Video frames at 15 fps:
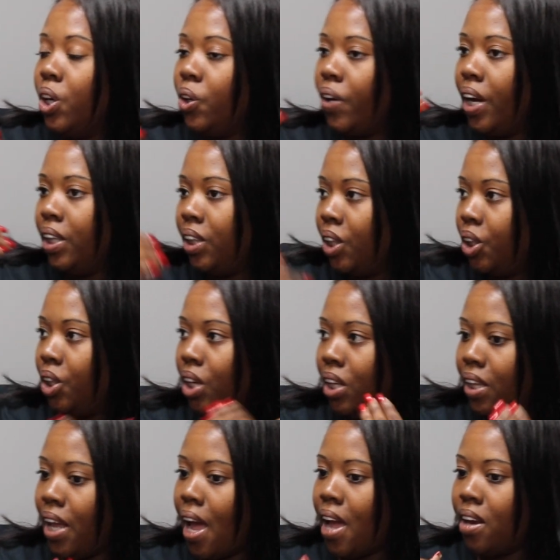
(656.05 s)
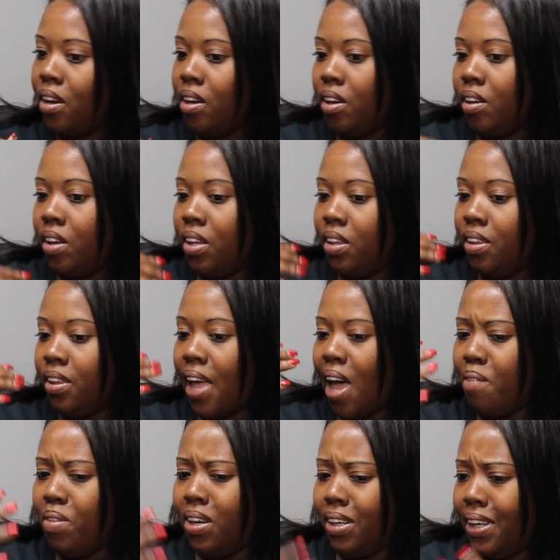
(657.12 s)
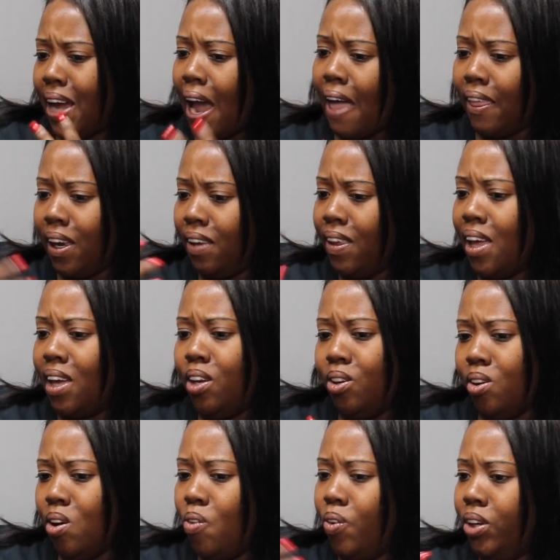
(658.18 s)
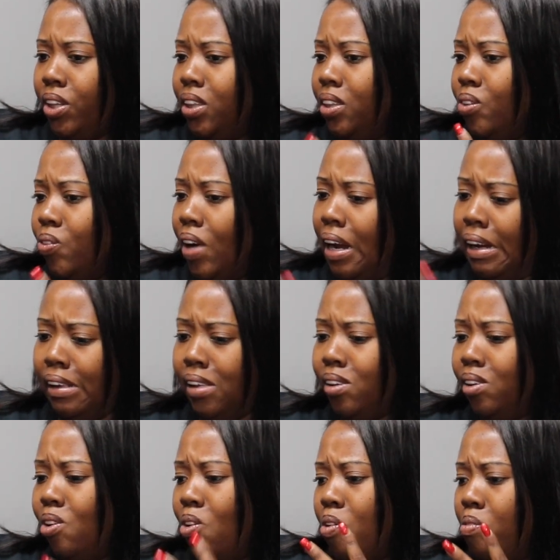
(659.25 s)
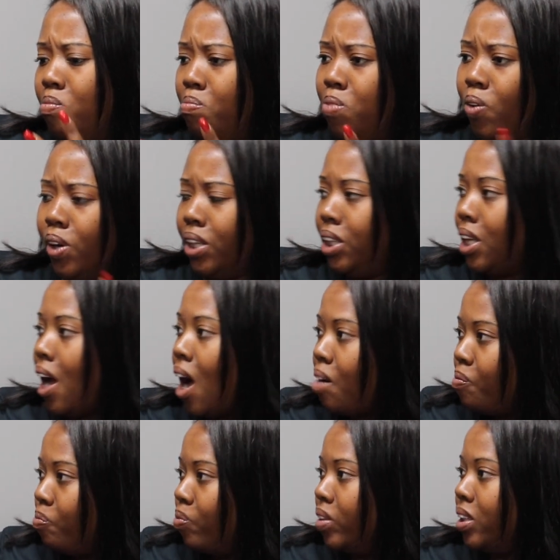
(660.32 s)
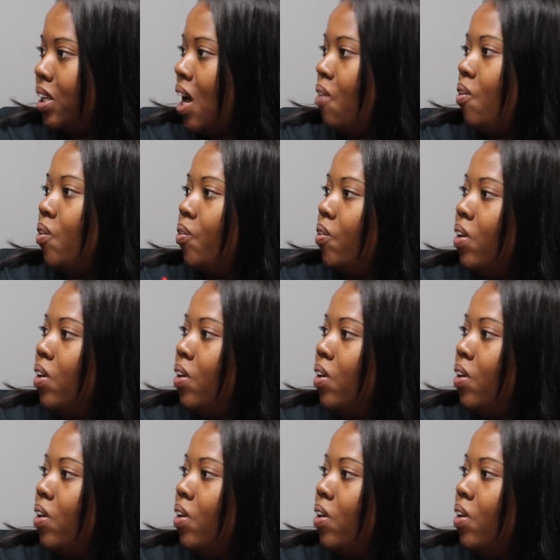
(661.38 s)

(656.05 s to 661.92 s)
transitioning that mentality that we just the regular old boy shop was not what we